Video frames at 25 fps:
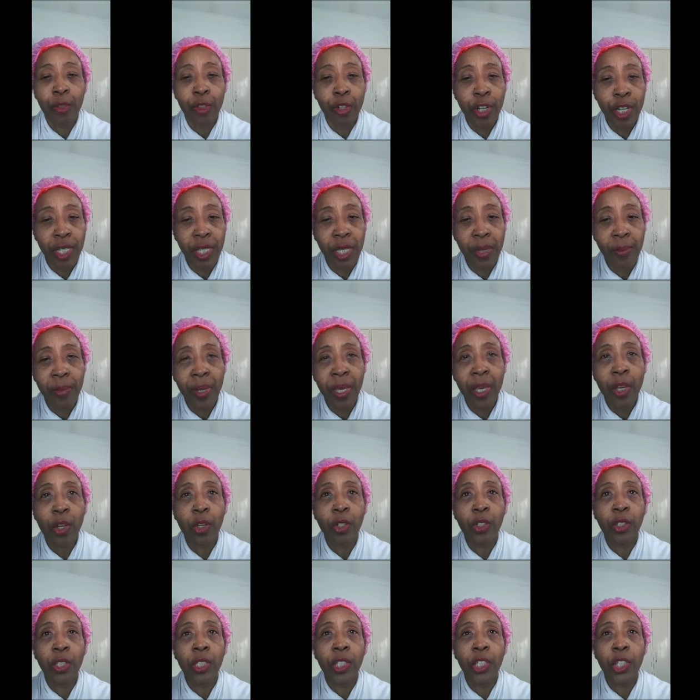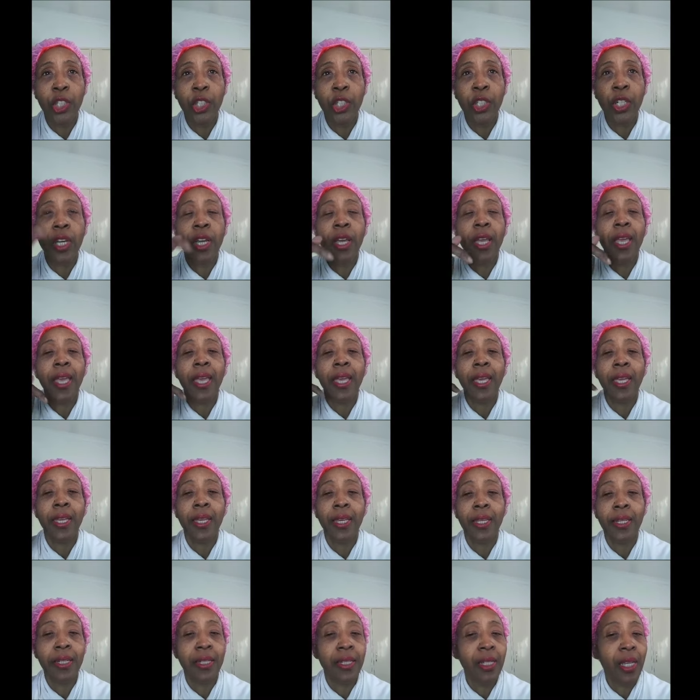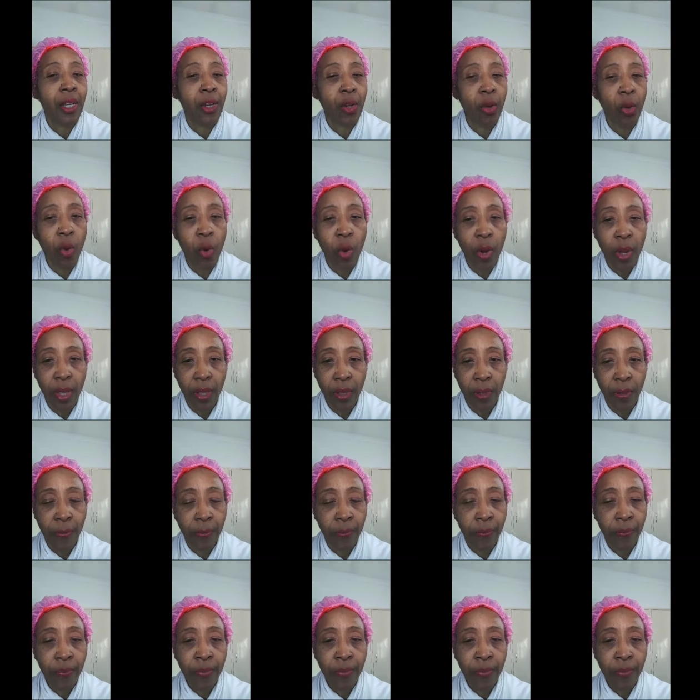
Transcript: Tresemme conditioner and an oil.